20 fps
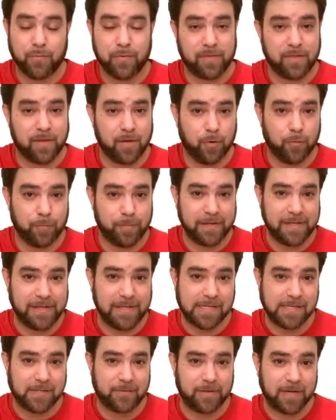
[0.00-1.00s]
with the open
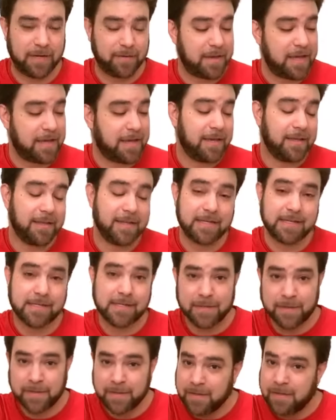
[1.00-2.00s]
E string, making this
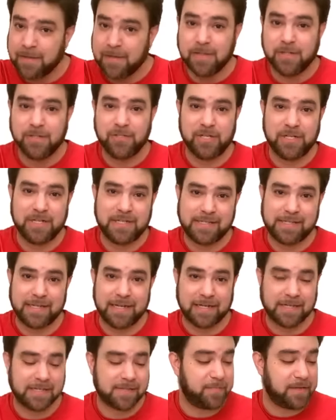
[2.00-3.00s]
G
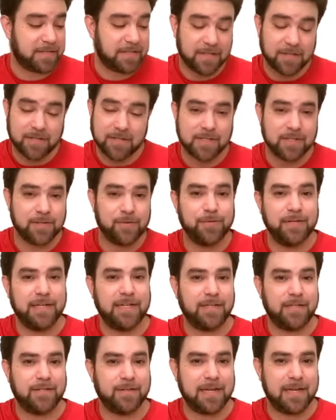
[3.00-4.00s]
six, but there's no
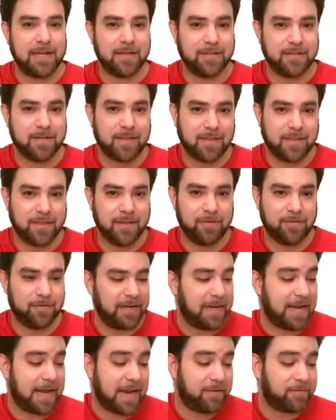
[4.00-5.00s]
need to get into
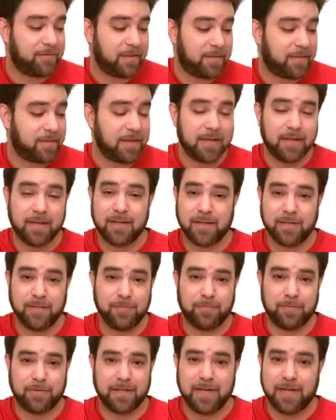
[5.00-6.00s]
theory. Everything
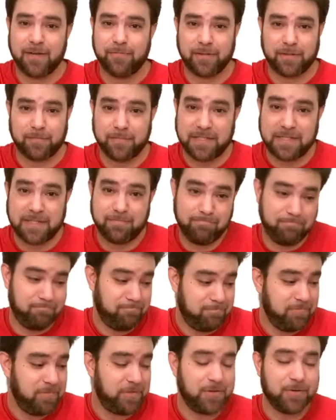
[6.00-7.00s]
you play will be,
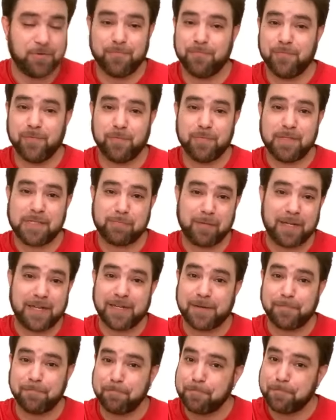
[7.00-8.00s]
you know, will be
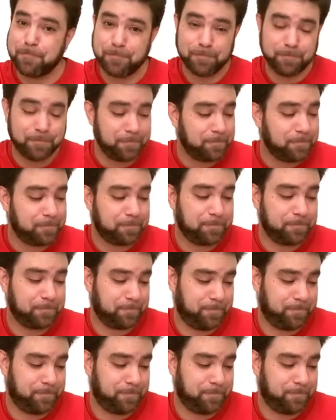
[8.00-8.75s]
splendid. Okay?